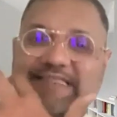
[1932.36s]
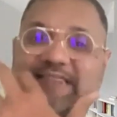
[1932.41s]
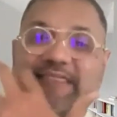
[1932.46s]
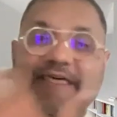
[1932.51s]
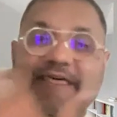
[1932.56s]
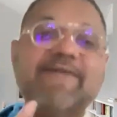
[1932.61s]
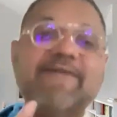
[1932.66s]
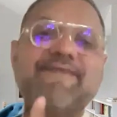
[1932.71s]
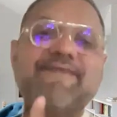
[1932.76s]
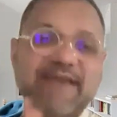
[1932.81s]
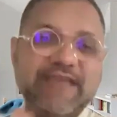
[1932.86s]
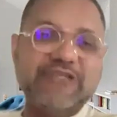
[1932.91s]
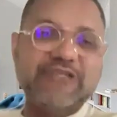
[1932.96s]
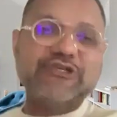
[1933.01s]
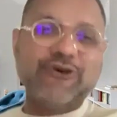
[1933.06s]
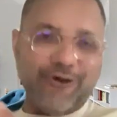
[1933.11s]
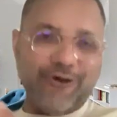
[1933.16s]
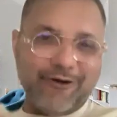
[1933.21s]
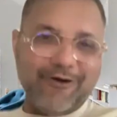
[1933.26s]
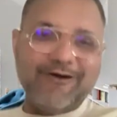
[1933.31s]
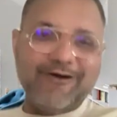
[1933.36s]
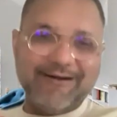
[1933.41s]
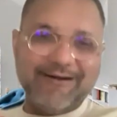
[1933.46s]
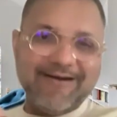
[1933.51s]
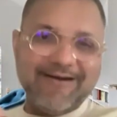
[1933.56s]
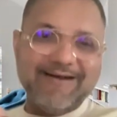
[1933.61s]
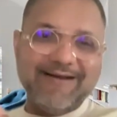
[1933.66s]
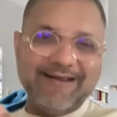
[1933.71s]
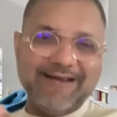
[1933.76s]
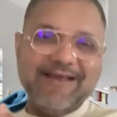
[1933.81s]
the feature
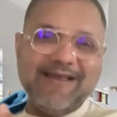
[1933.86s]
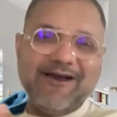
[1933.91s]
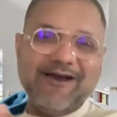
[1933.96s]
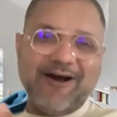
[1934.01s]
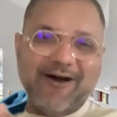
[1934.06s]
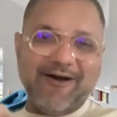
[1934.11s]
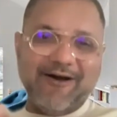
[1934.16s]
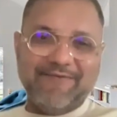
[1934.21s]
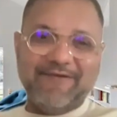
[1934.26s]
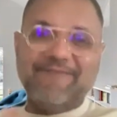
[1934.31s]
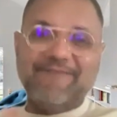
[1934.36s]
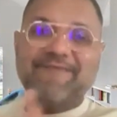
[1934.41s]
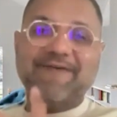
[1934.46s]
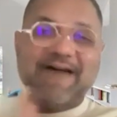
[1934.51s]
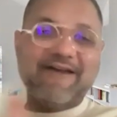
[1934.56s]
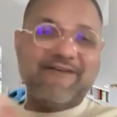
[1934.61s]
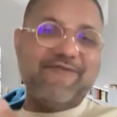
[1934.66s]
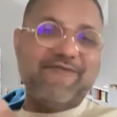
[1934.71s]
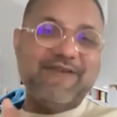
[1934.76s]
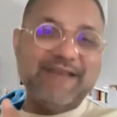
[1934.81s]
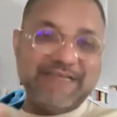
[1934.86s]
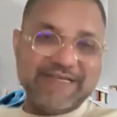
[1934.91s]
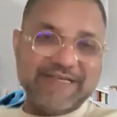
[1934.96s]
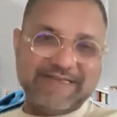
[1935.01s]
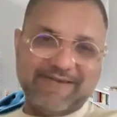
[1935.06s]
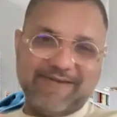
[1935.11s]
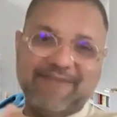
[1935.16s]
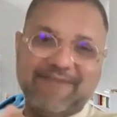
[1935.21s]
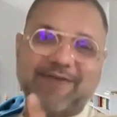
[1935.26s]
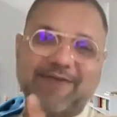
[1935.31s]
of the 5
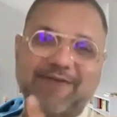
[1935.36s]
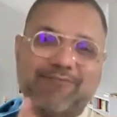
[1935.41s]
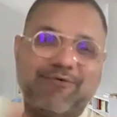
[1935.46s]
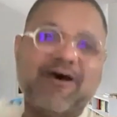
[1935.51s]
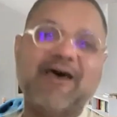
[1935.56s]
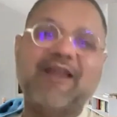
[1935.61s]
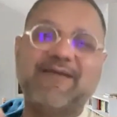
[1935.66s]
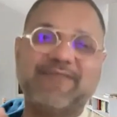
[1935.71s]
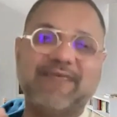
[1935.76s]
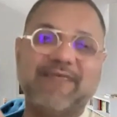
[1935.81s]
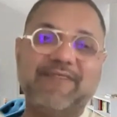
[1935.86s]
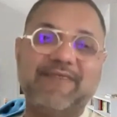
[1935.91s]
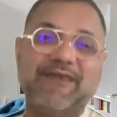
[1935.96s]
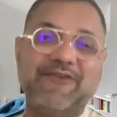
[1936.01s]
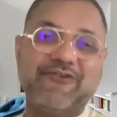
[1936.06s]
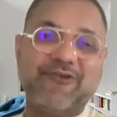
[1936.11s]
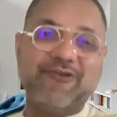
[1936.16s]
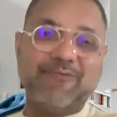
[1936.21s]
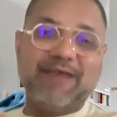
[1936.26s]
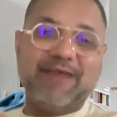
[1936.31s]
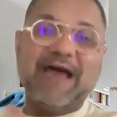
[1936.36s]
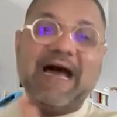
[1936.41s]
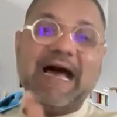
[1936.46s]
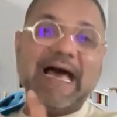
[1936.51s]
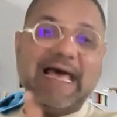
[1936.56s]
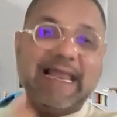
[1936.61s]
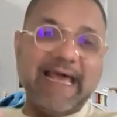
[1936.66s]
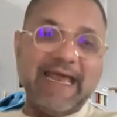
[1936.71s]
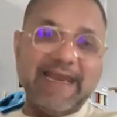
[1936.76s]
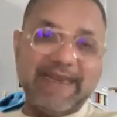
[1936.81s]
features on that product that they should be
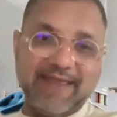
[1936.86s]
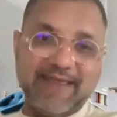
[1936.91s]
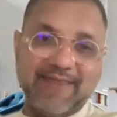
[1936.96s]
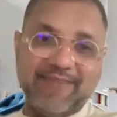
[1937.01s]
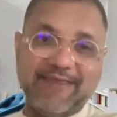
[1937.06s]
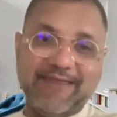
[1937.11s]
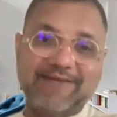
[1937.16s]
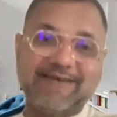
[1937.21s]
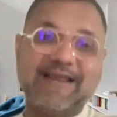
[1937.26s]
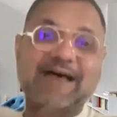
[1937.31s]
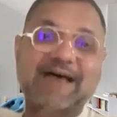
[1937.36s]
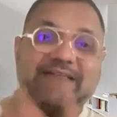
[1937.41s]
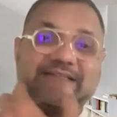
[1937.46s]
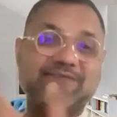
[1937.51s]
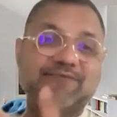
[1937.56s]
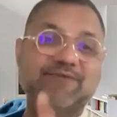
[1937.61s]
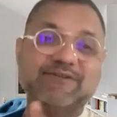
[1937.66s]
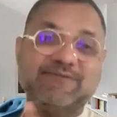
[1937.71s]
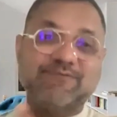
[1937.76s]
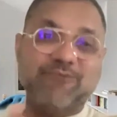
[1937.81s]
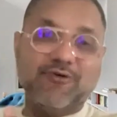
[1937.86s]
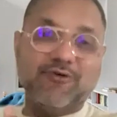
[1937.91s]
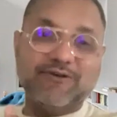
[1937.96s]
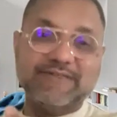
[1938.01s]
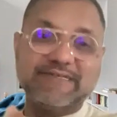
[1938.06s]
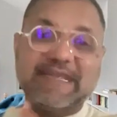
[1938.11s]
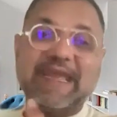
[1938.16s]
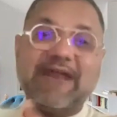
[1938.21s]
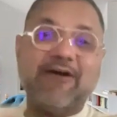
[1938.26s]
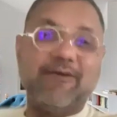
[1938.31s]
highlighting and that customers
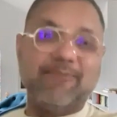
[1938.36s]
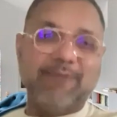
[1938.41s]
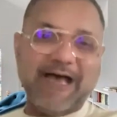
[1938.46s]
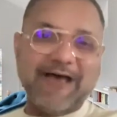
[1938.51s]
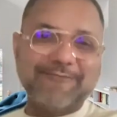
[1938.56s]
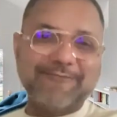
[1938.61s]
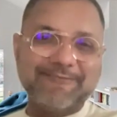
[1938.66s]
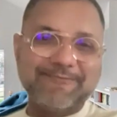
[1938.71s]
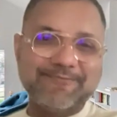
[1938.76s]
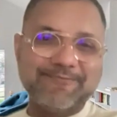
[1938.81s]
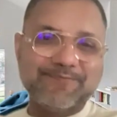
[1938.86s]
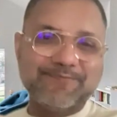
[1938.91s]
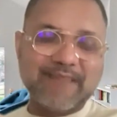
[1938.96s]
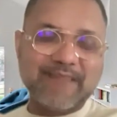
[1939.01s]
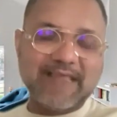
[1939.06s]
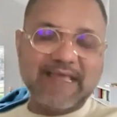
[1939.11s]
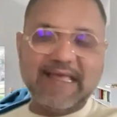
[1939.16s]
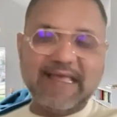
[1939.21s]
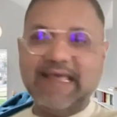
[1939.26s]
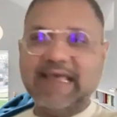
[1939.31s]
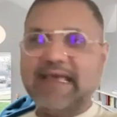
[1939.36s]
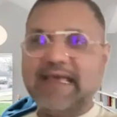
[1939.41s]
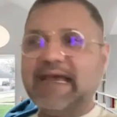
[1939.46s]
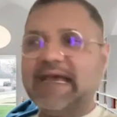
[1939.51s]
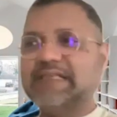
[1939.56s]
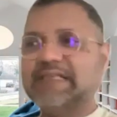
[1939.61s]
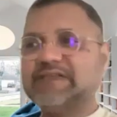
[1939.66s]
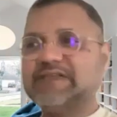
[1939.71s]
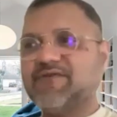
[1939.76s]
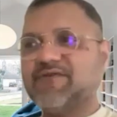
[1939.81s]
most care about.
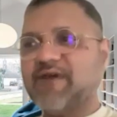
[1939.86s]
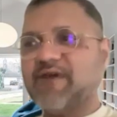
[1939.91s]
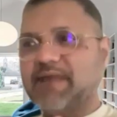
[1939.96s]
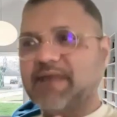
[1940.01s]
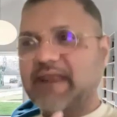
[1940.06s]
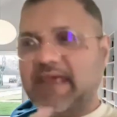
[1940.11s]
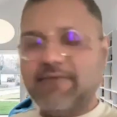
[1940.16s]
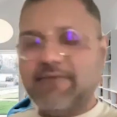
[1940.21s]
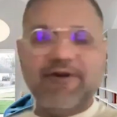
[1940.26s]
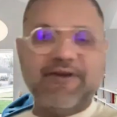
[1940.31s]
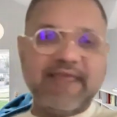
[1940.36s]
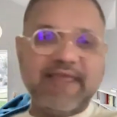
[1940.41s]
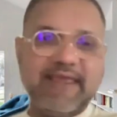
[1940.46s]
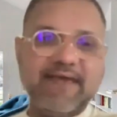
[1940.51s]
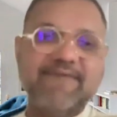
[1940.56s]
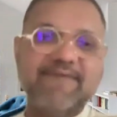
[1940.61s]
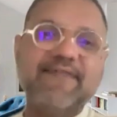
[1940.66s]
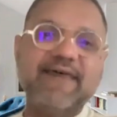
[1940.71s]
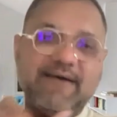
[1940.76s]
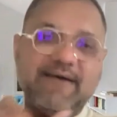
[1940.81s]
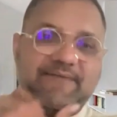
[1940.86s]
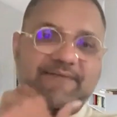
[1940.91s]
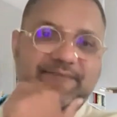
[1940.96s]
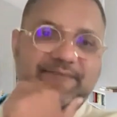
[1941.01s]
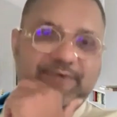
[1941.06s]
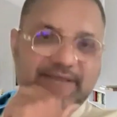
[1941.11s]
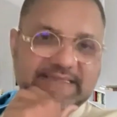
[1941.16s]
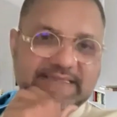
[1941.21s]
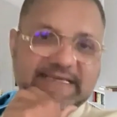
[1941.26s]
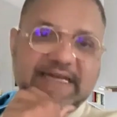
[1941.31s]
And so we've been able to give them,
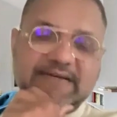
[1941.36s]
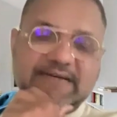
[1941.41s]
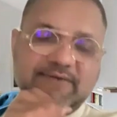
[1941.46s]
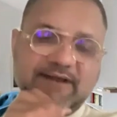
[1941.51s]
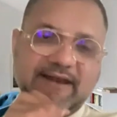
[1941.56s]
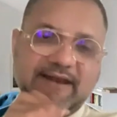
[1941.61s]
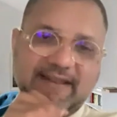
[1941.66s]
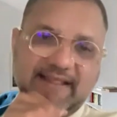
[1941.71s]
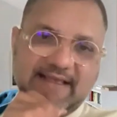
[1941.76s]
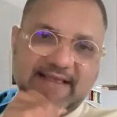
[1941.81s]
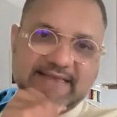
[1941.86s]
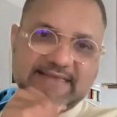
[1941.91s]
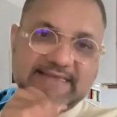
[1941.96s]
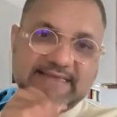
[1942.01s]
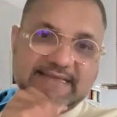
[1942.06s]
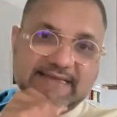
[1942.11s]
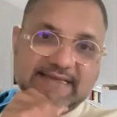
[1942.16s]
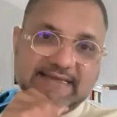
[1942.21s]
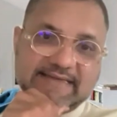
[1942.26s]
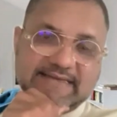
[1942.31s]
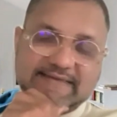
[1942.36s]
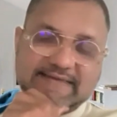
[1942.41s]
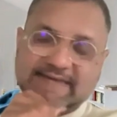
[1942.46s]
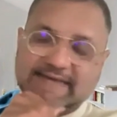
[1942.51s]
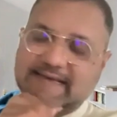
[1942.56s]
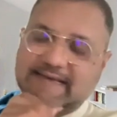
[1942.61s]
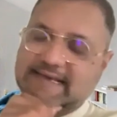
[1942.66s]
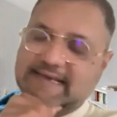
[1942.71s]
for sentiment analysis,